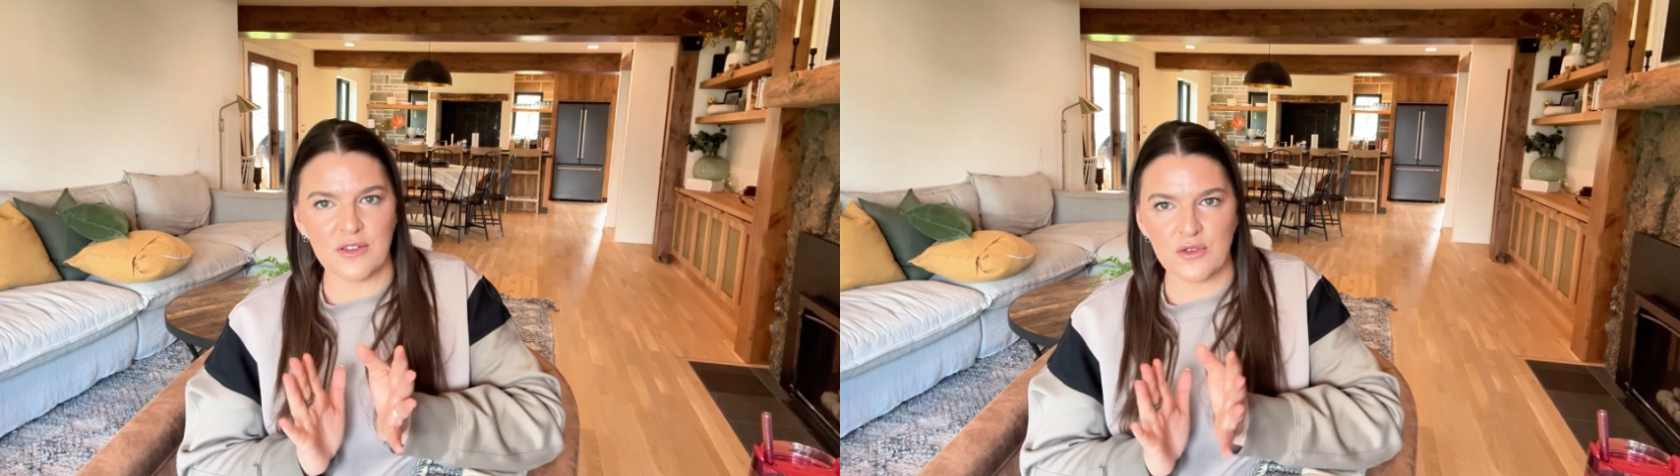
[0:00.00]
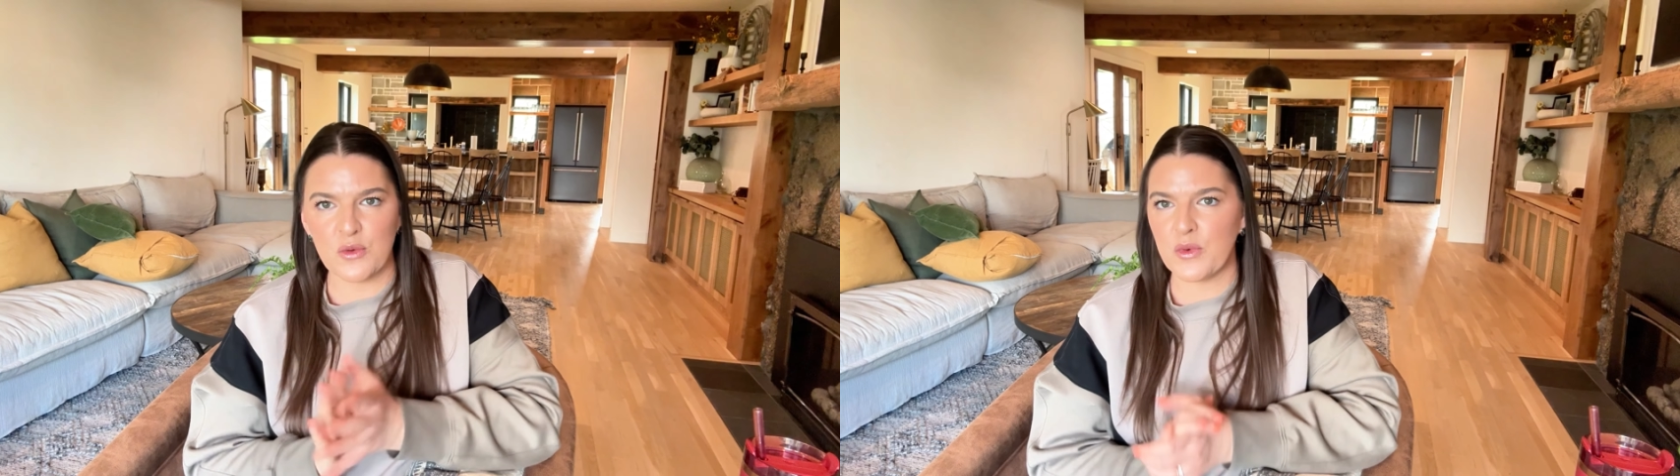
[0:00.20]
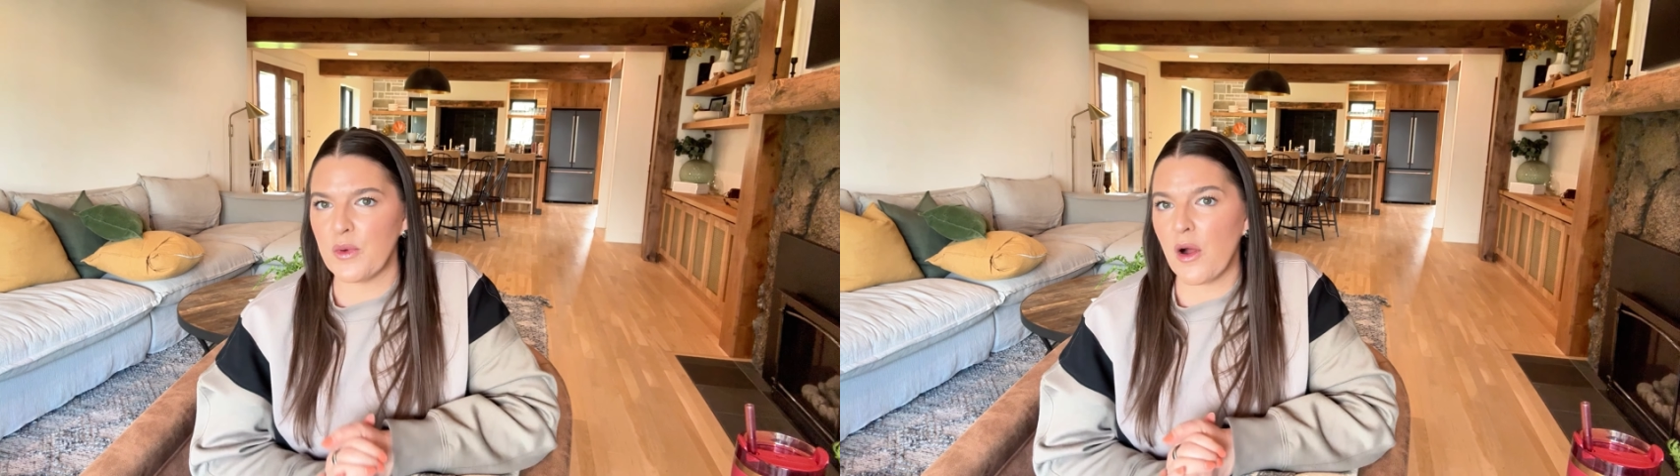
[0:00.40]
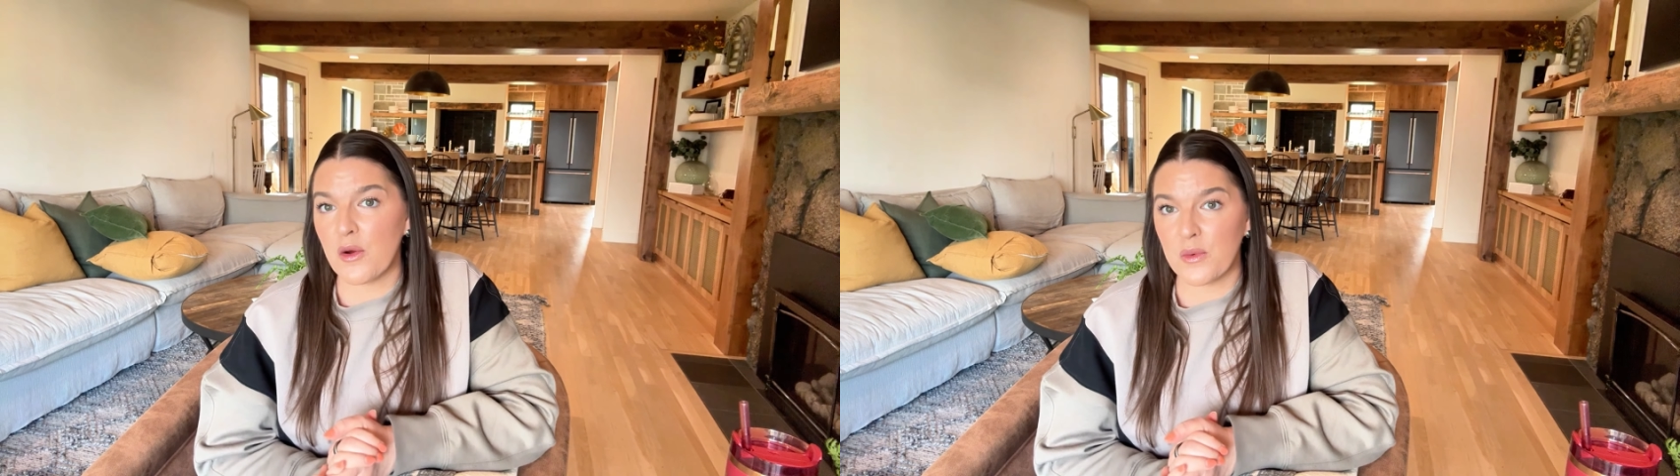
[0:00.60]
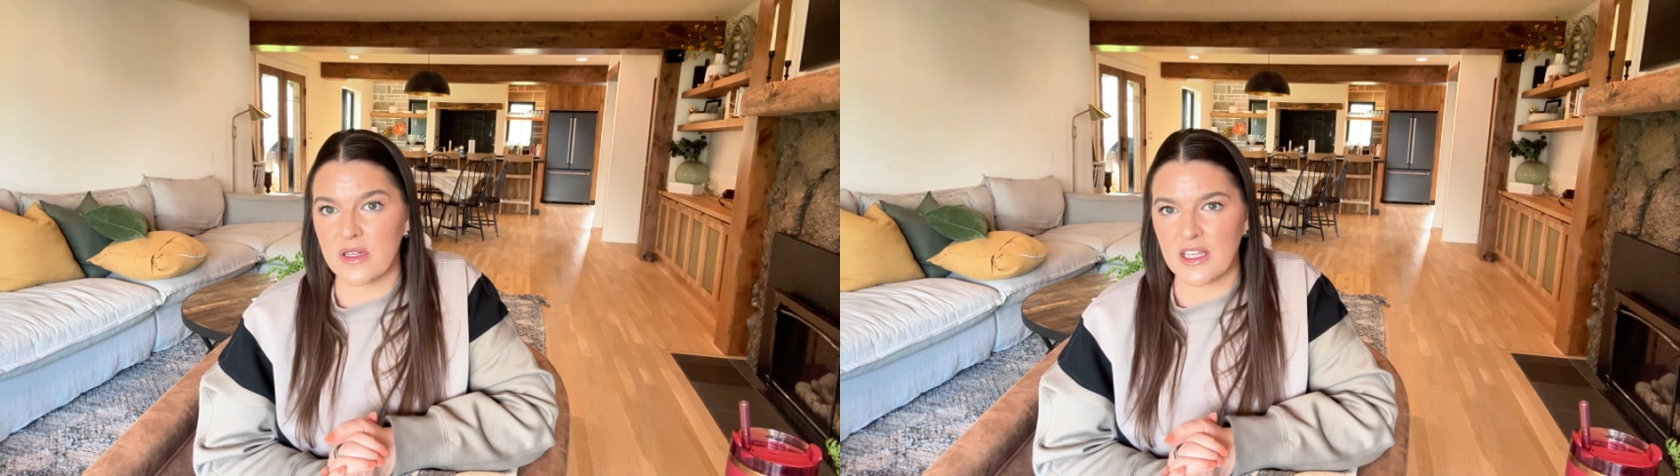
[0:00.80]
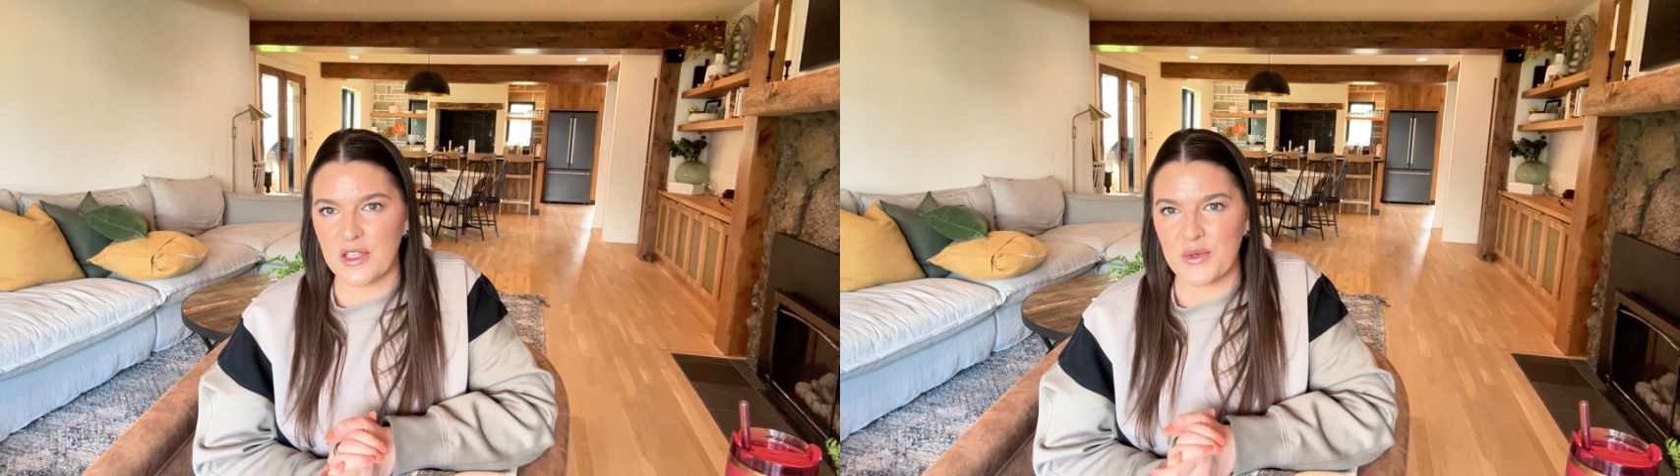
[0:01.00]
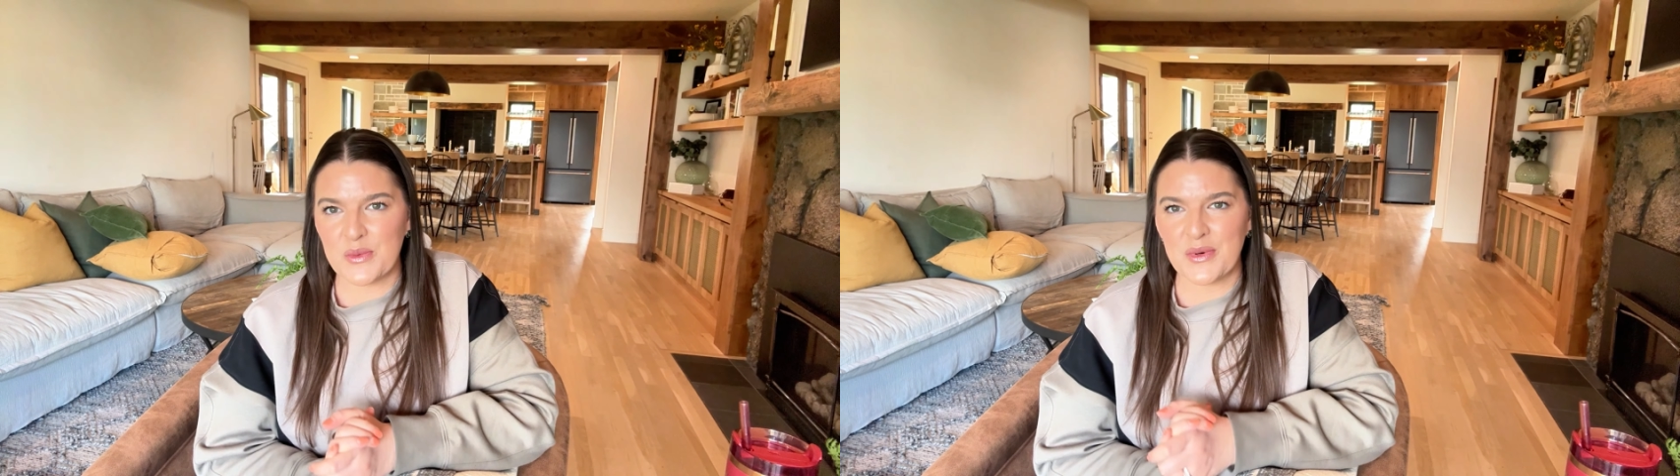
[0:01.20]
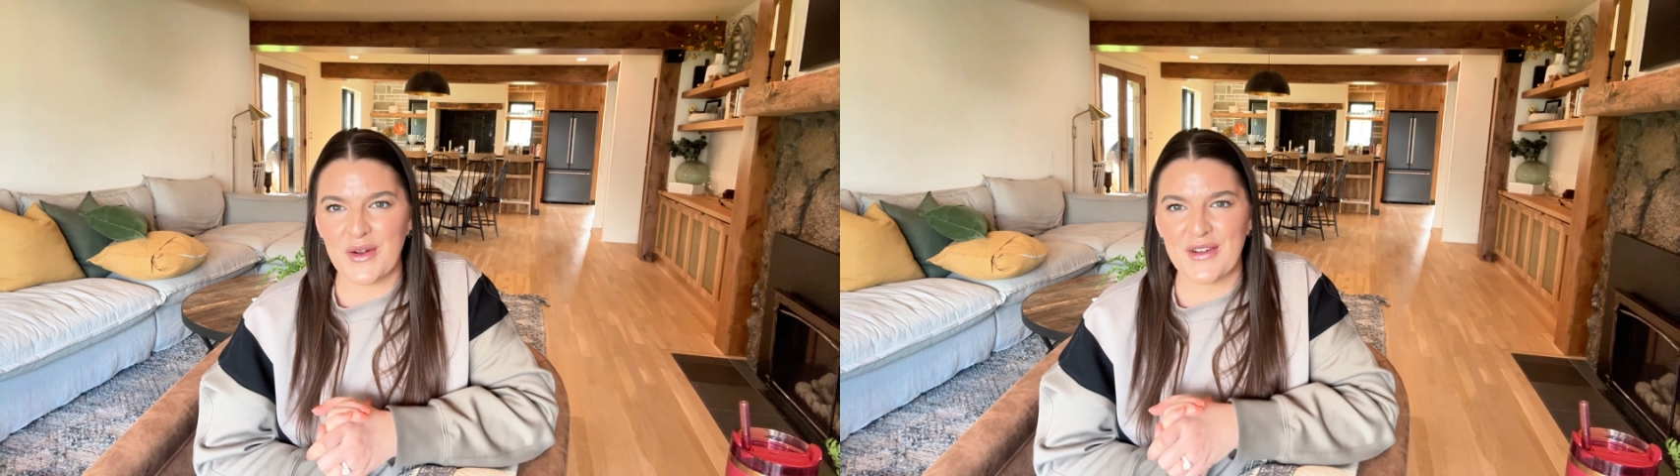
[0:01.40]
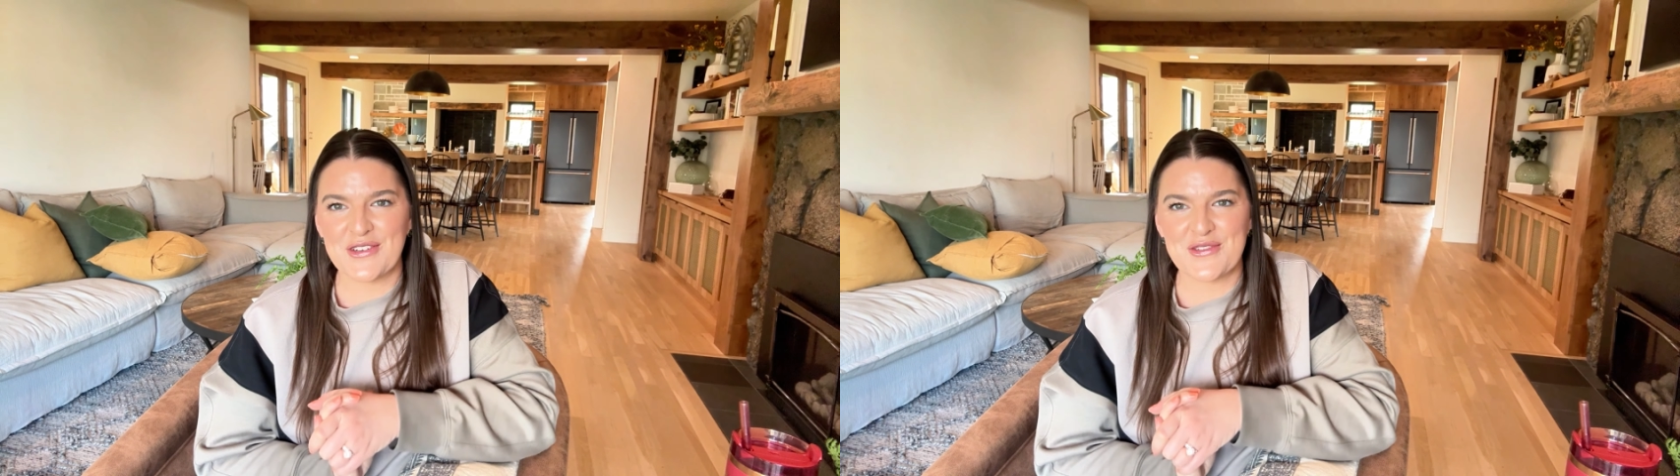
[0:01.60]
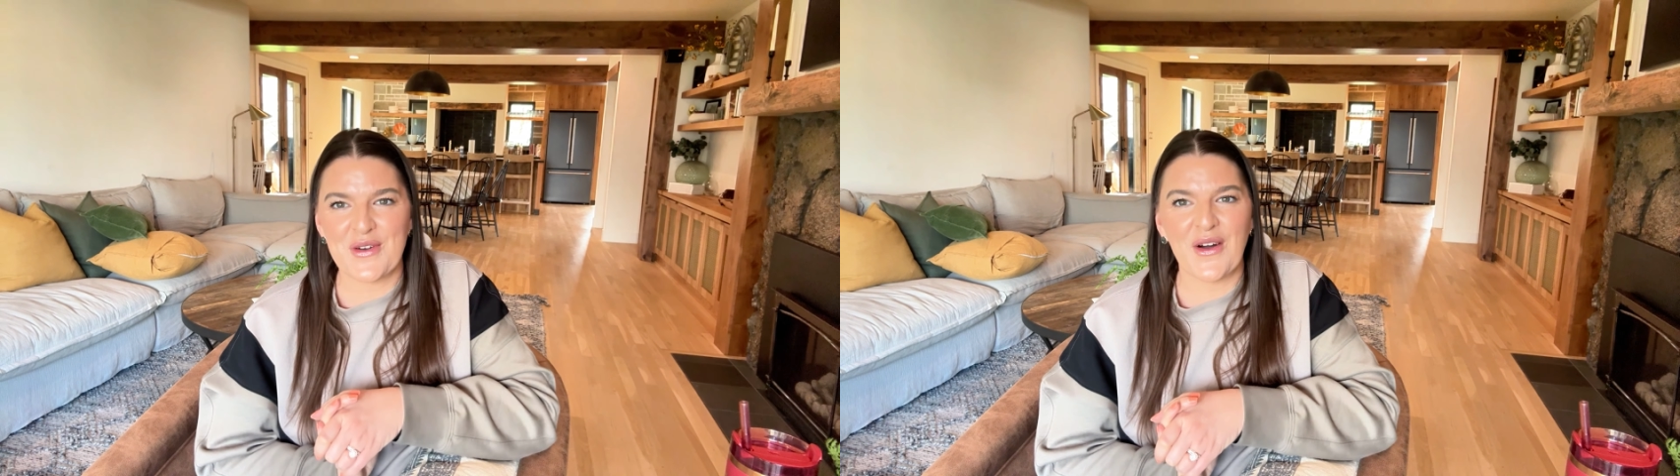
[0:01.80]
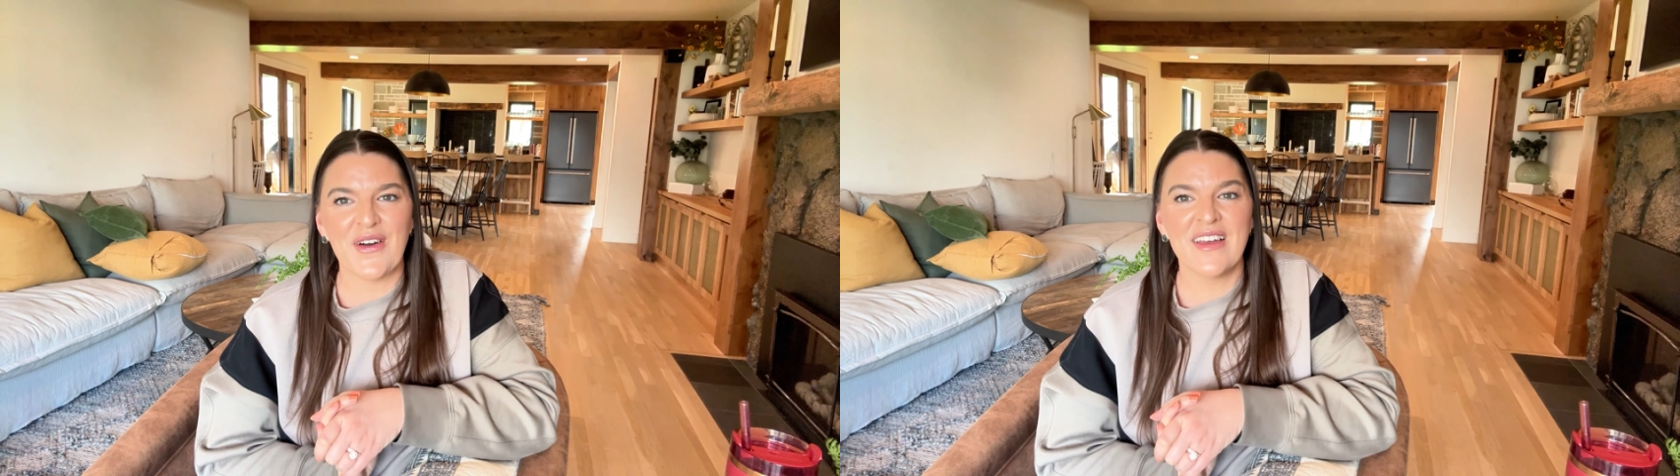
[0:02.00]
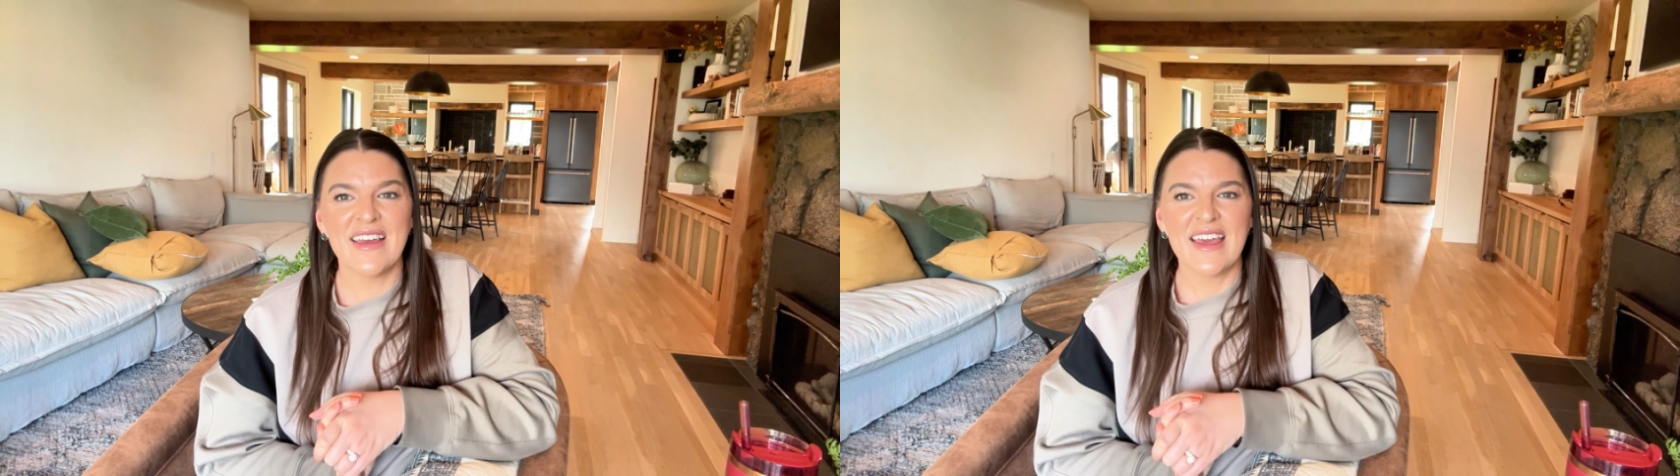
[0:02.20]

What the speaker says: normal artwork that you would put on your wall,